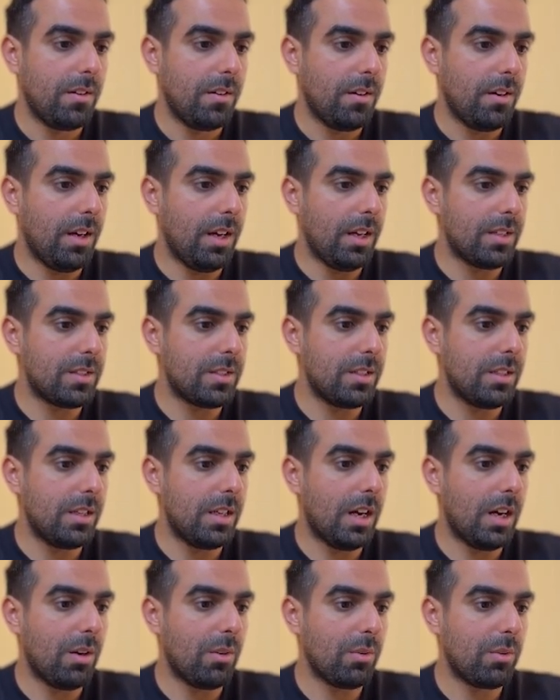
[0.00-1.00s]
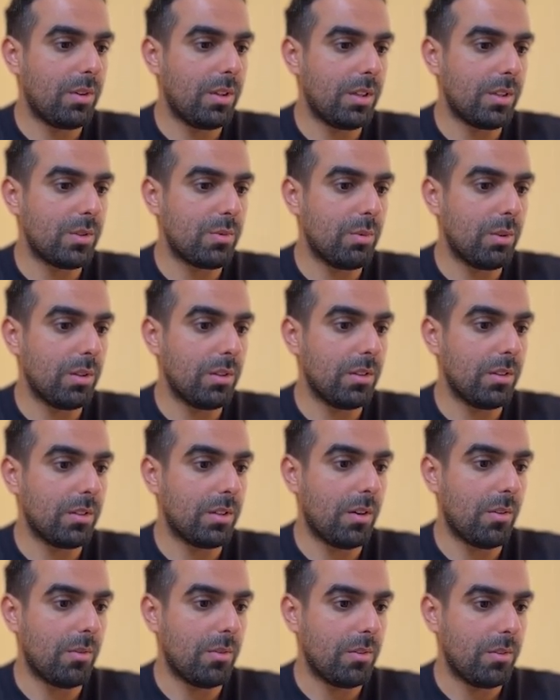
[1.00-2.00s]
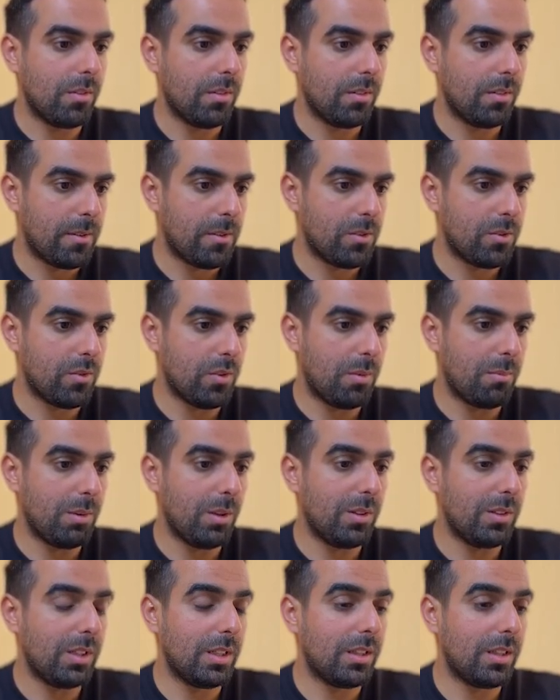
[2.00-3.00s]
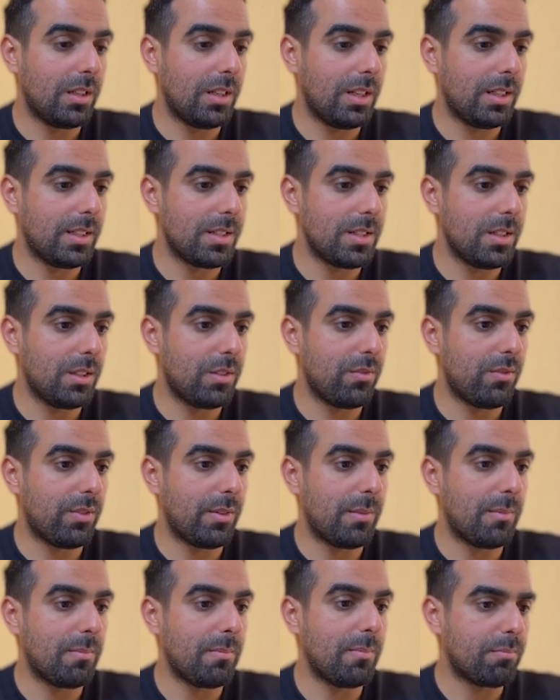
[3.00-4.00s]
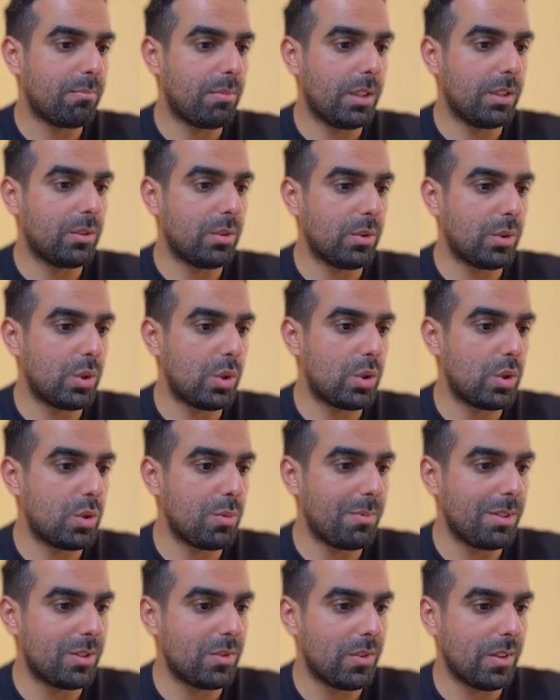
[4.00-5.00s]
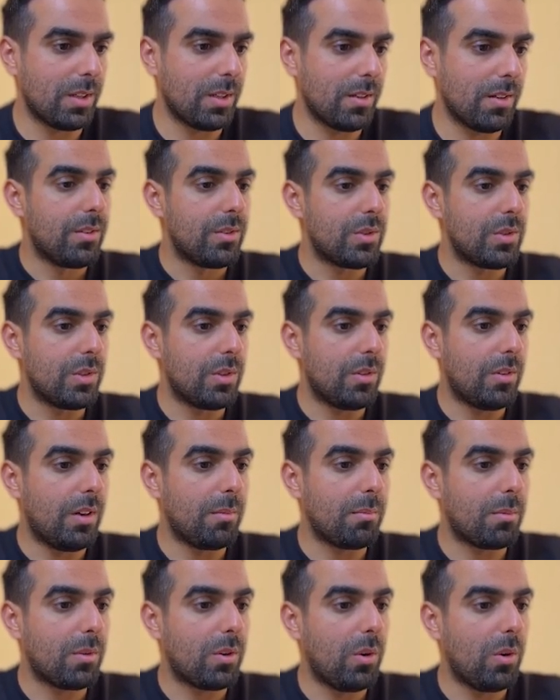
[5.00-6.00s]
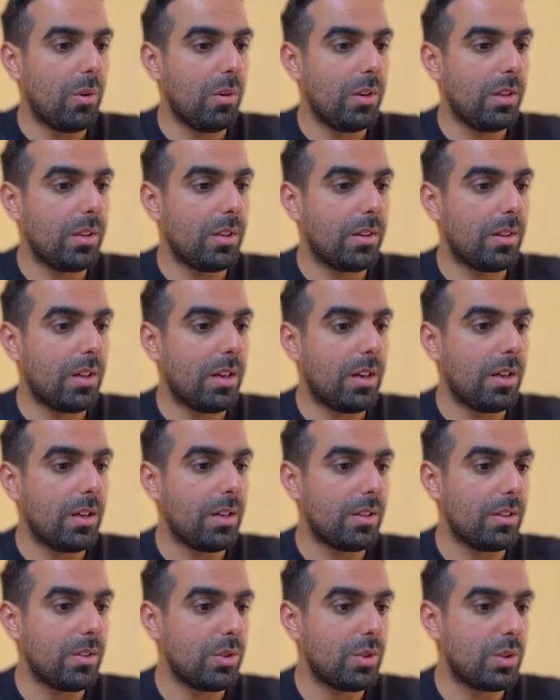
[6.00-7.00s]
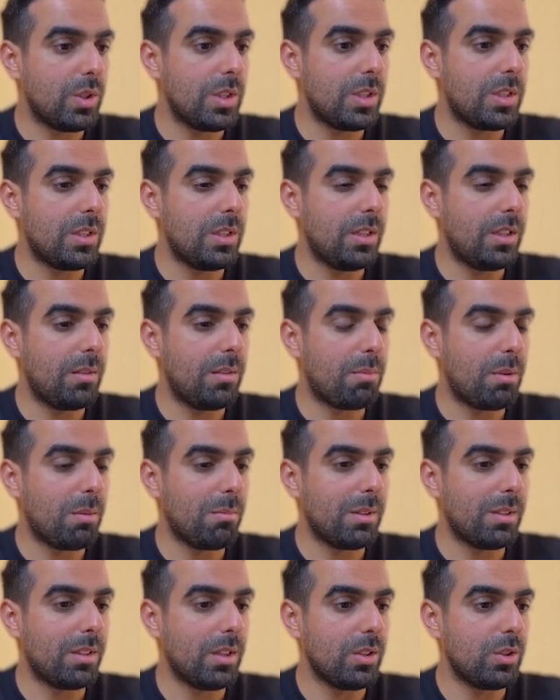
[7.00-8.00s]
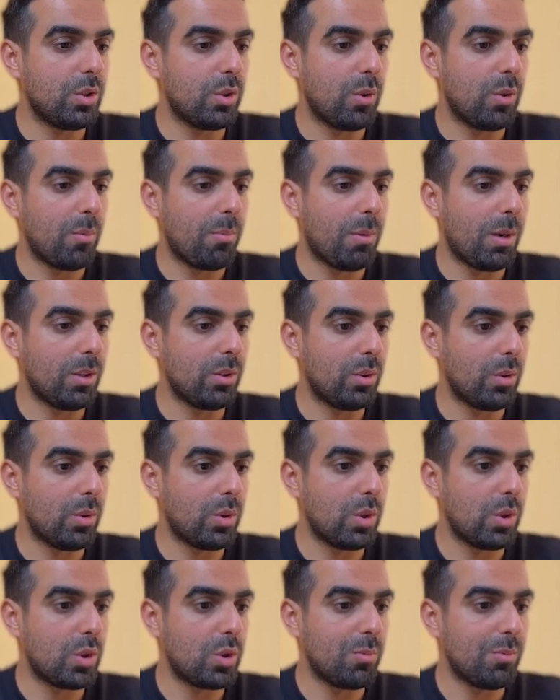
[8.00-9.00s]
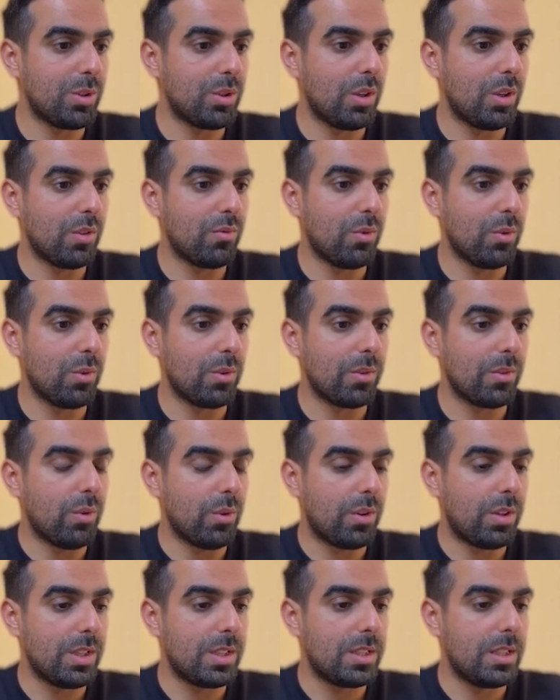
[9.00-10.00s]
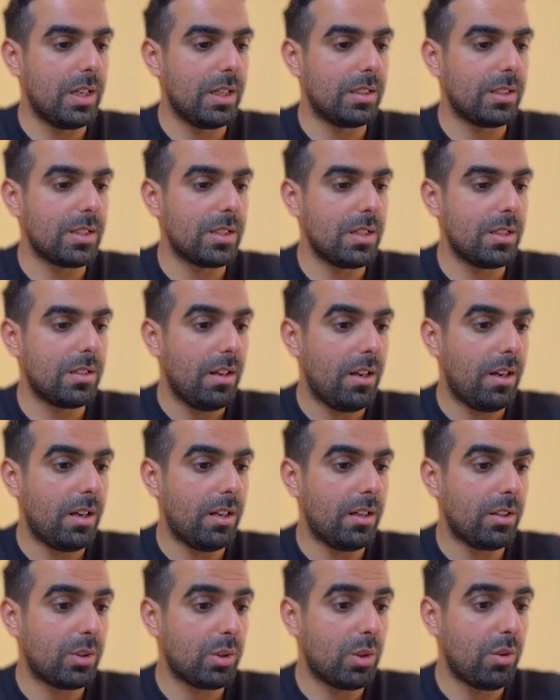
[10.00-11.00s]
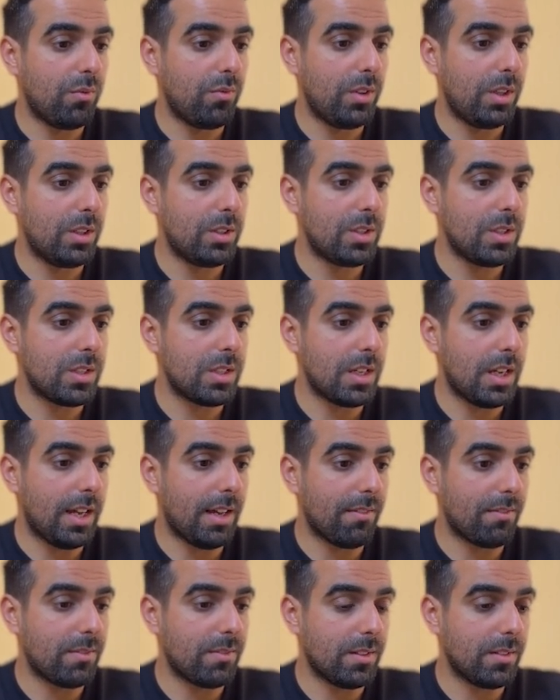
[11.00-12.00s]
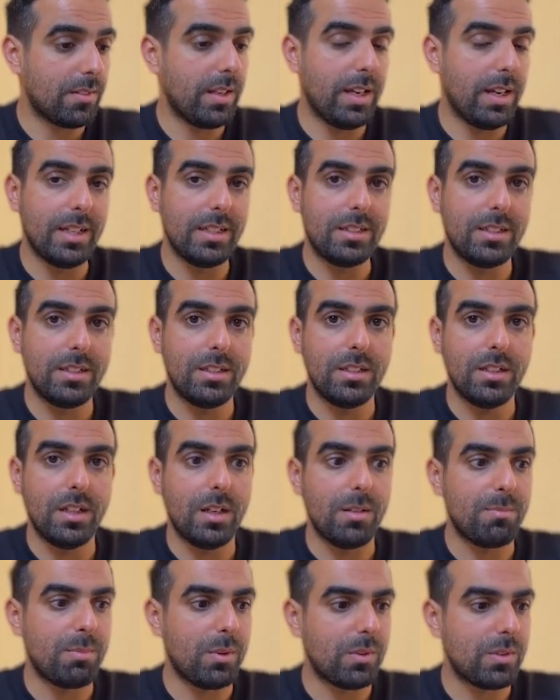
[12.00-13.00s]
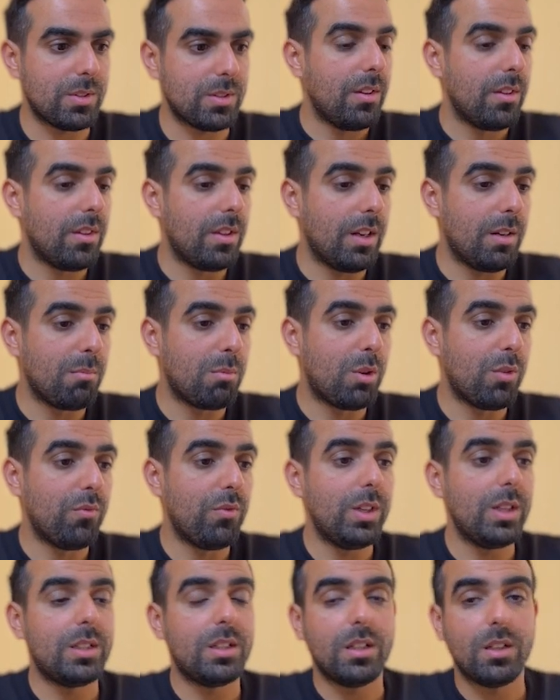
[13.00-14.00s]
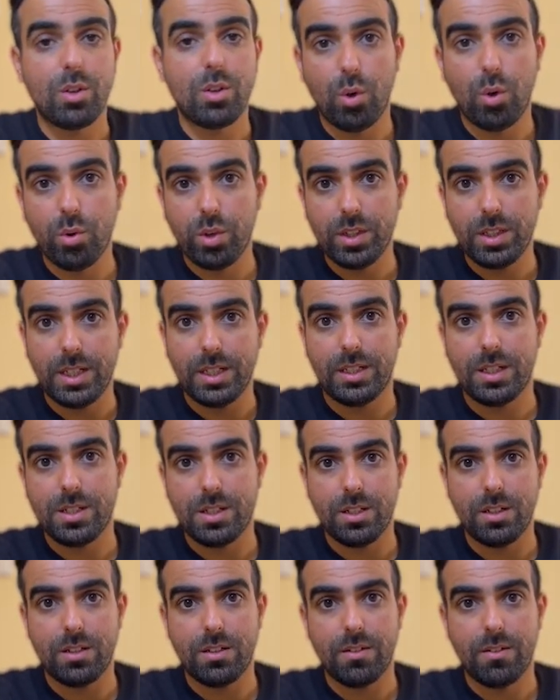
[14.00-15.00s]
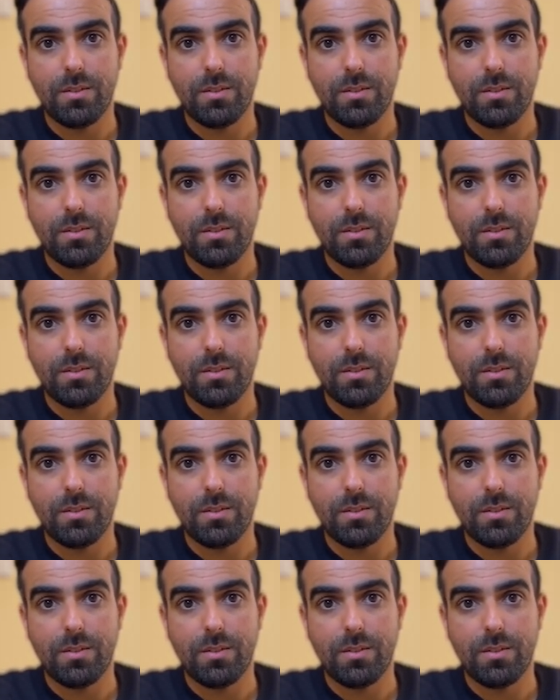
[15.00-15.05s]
and see how things will go. So I'm loading the dataset from pytorch-geometric. So I'm calling the GCN implementation on pytorch-geometric for this dataset, and it converges after 80 epochs. Then I'm converting CORA dataset